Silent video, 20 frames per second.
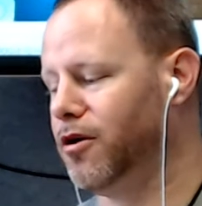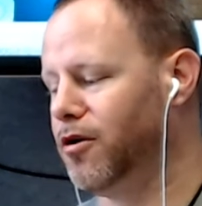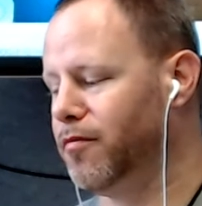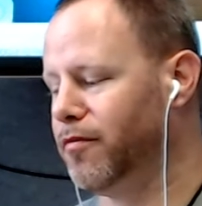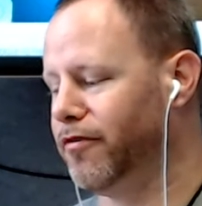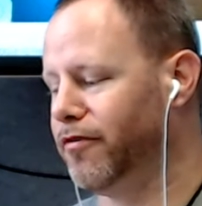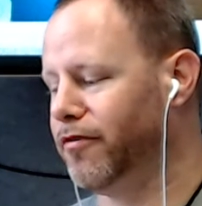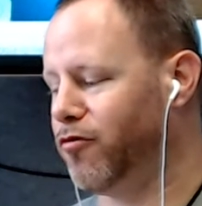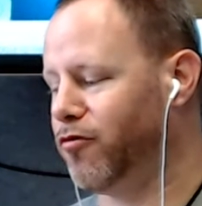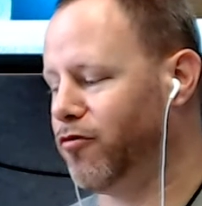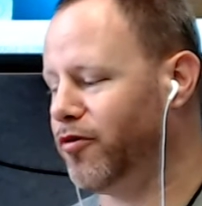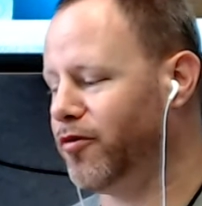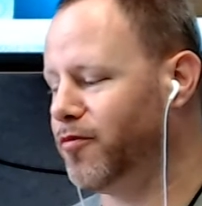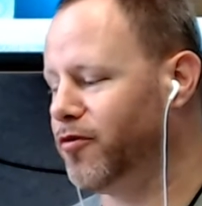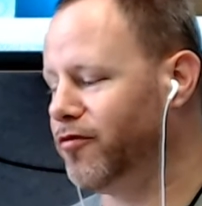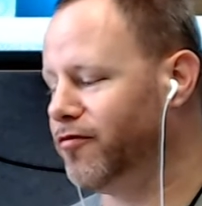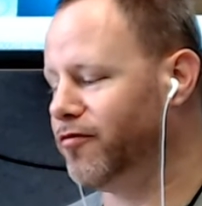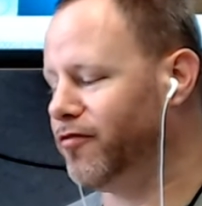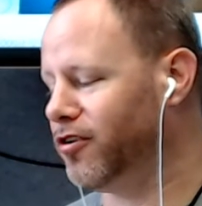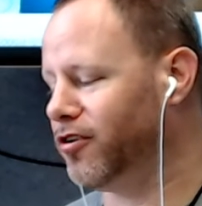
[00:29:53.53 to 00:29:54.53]
Before we
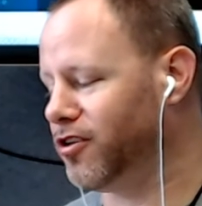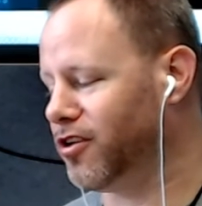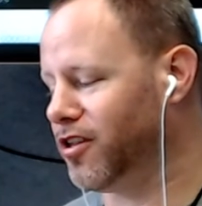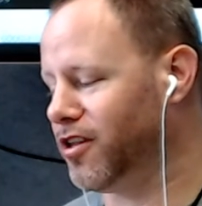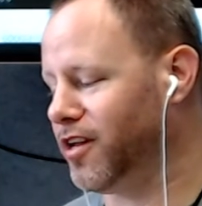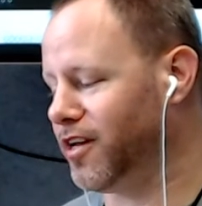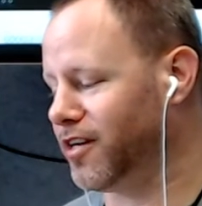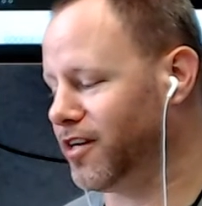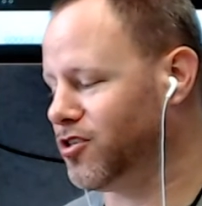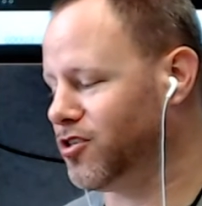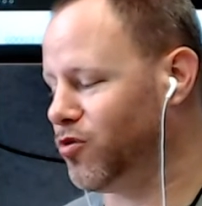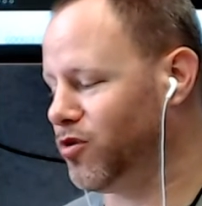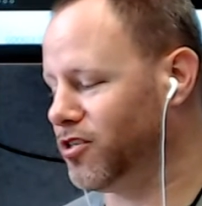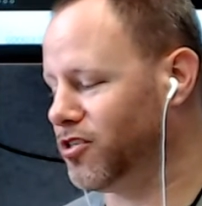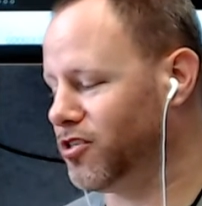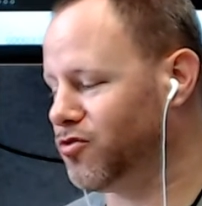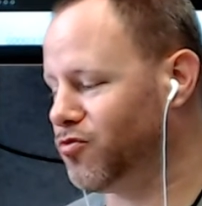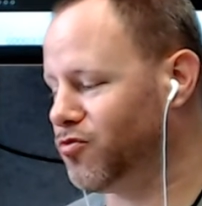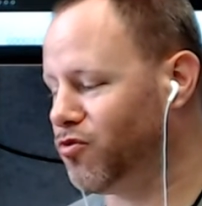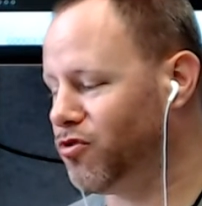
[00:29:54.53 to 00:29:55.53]
move on to the next story,
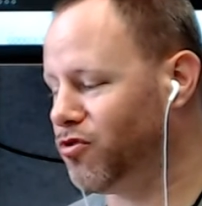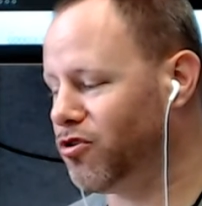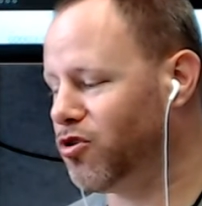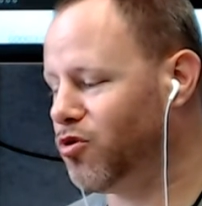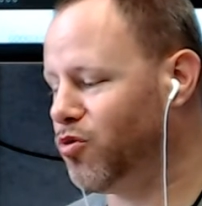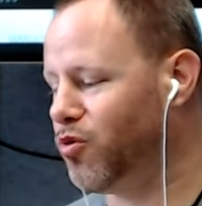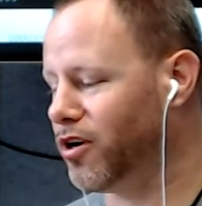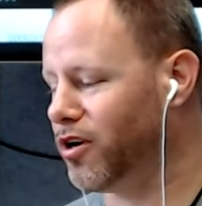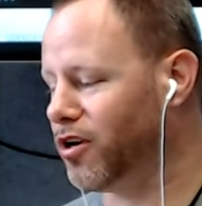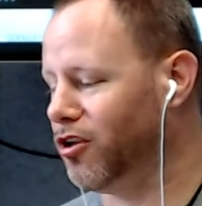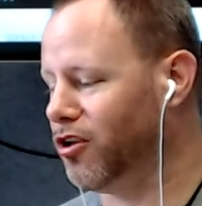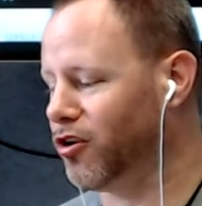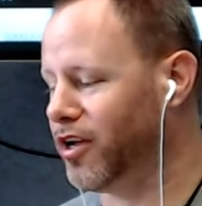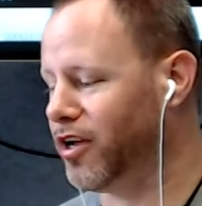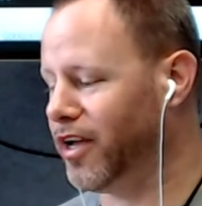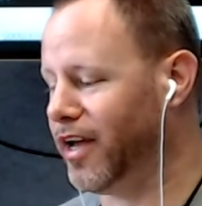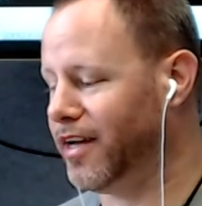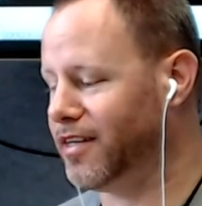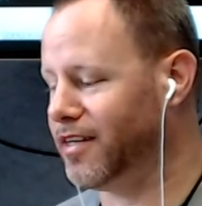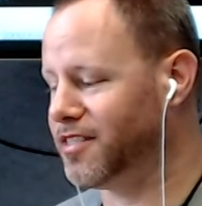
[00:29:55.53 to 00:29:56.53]
just real quick,
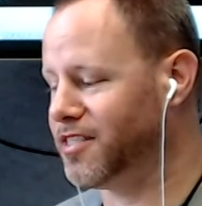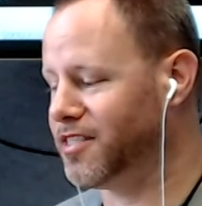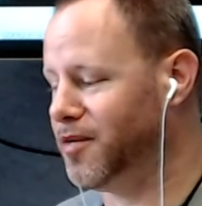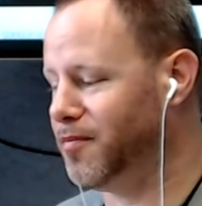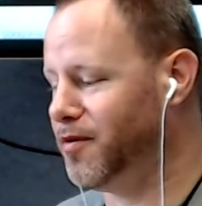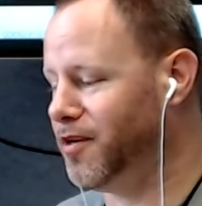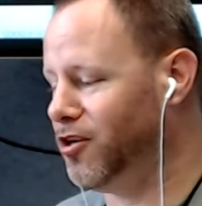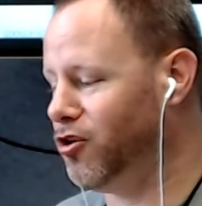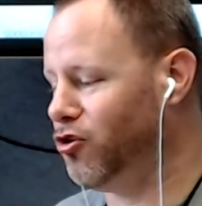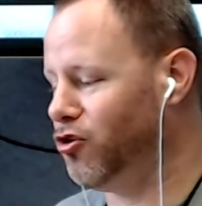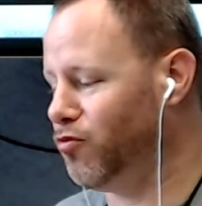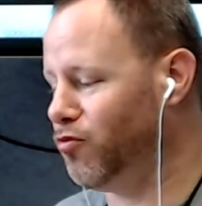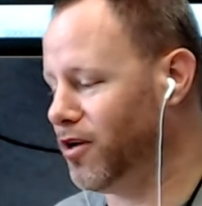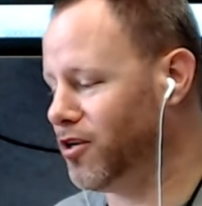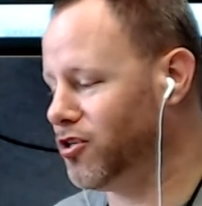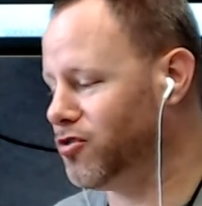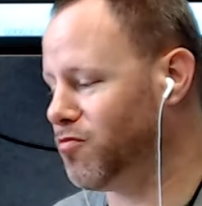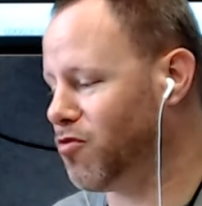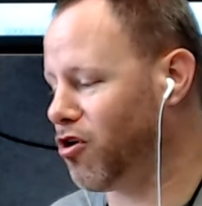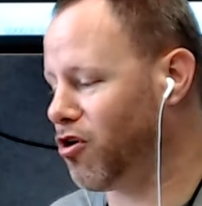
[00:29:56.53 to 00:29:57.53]
looking at
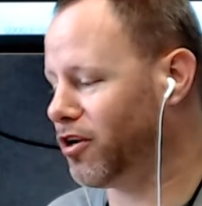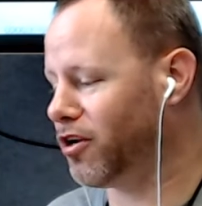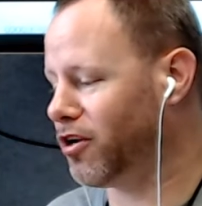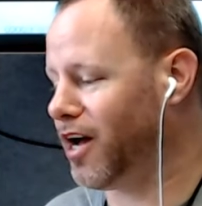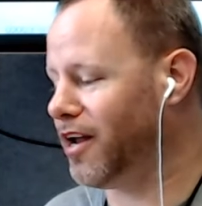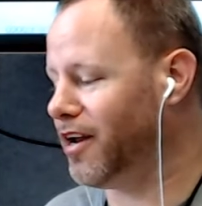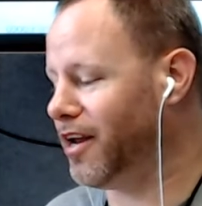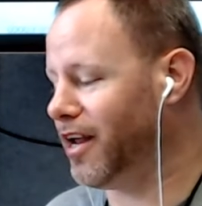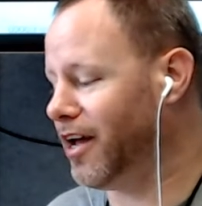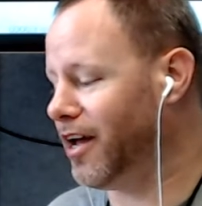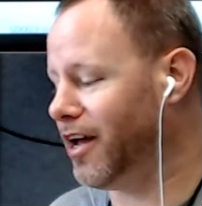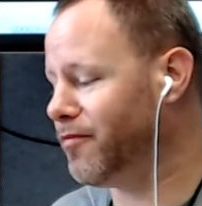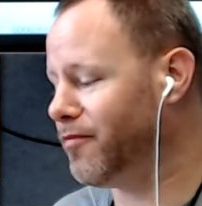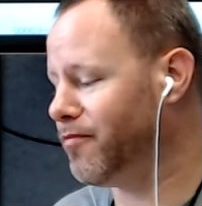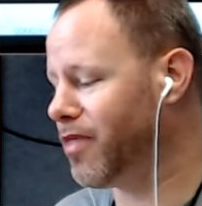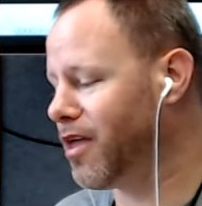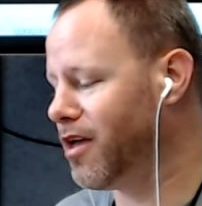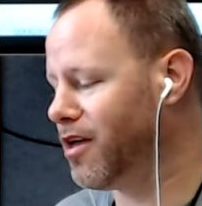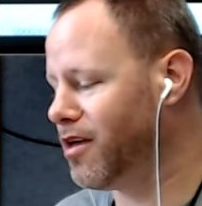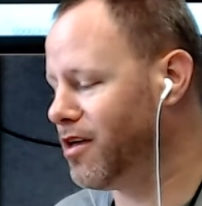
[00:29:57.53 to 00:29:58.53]
CPUbenchmark.net.
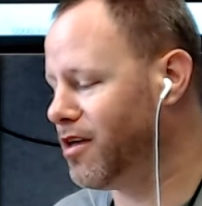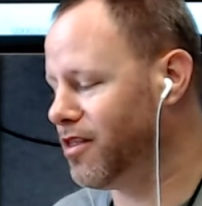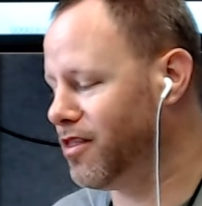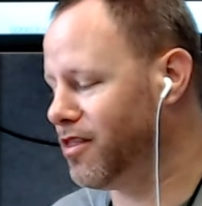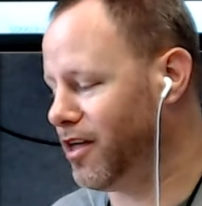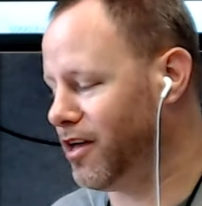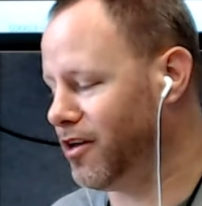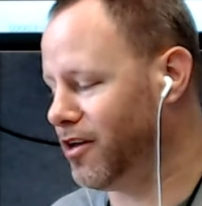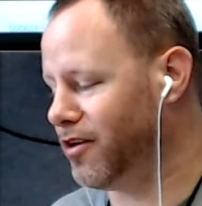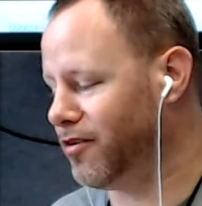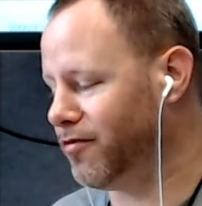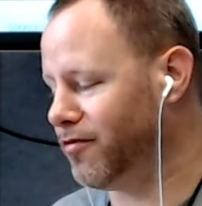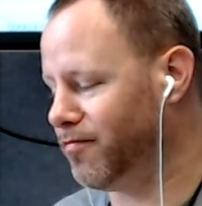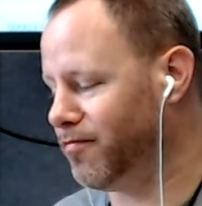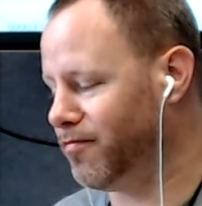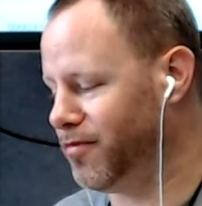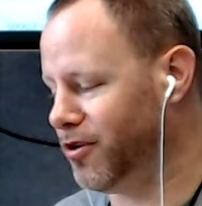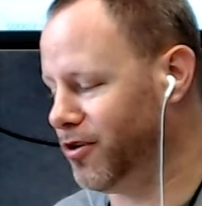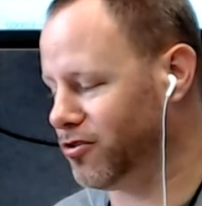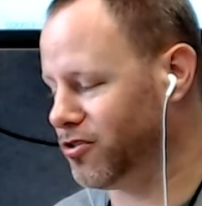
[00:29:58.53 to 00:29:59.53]
they
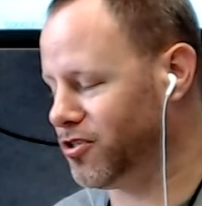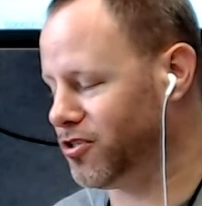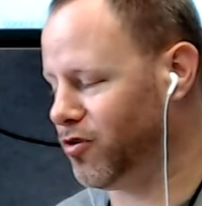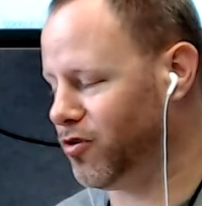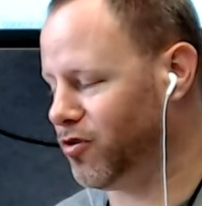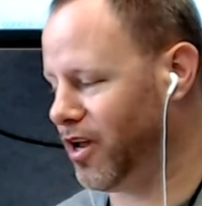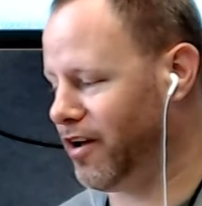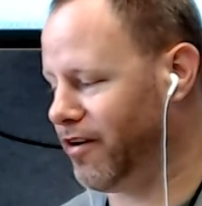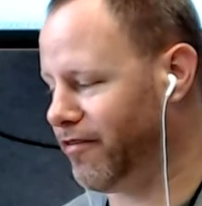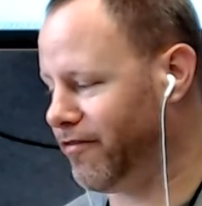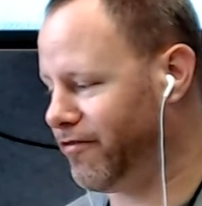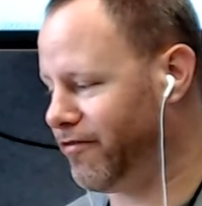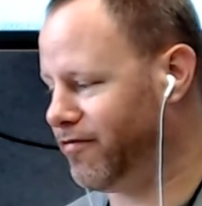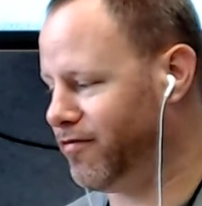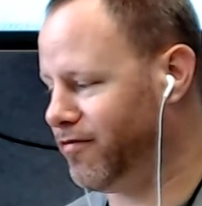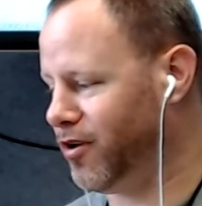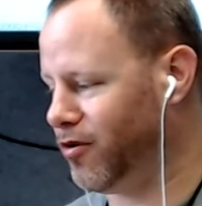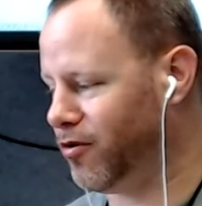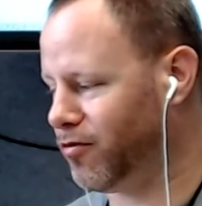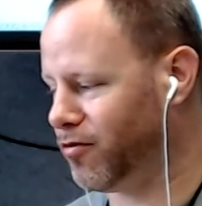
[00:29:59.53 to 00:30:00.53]
still have
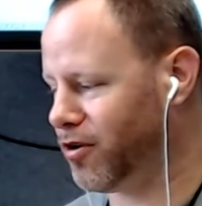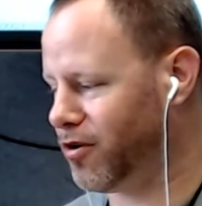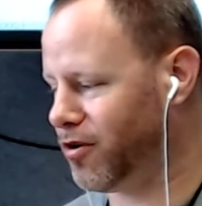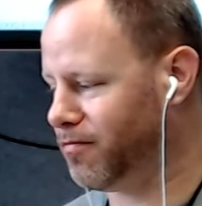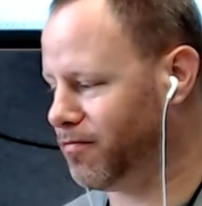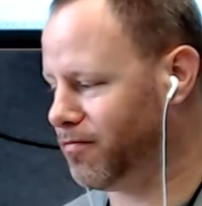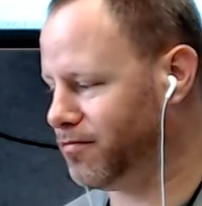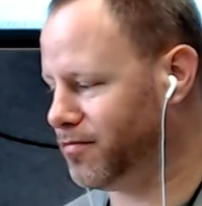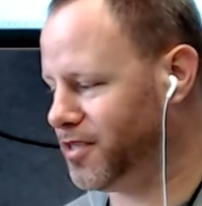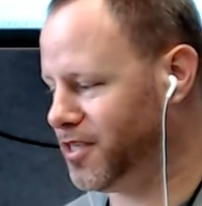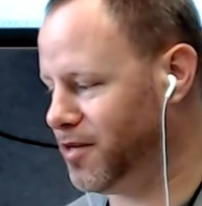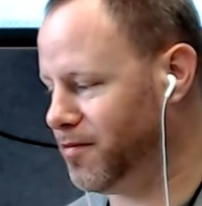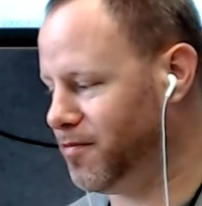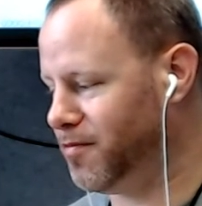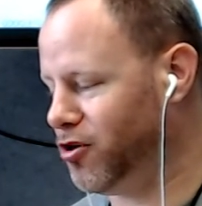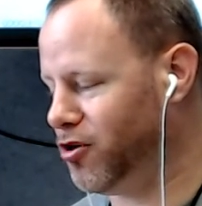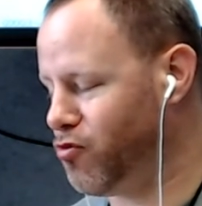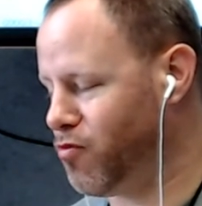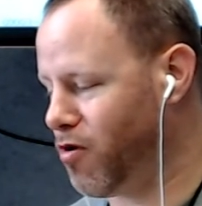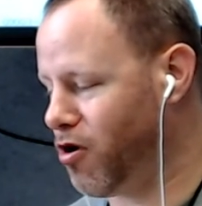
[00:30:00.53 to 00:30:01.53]

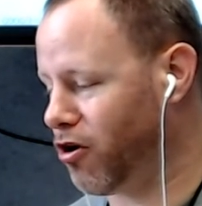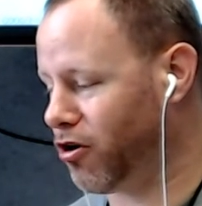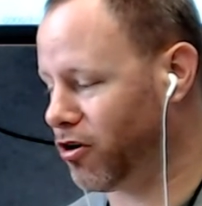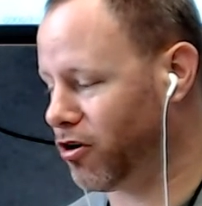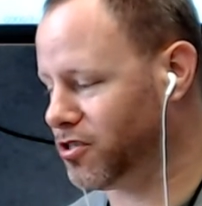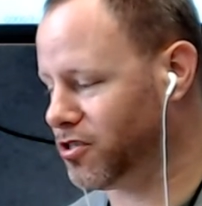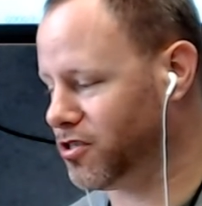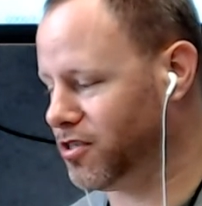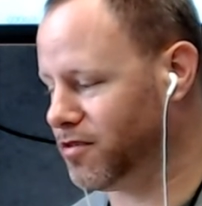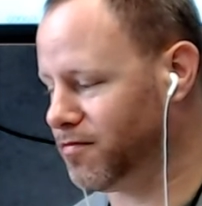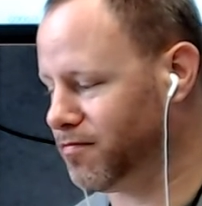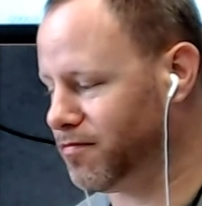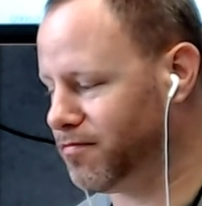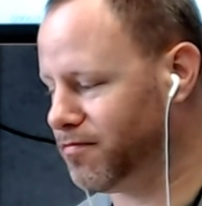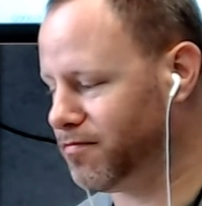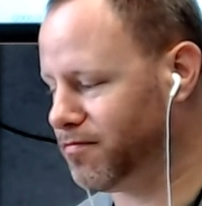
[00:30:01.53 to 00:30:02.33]
CPU marks and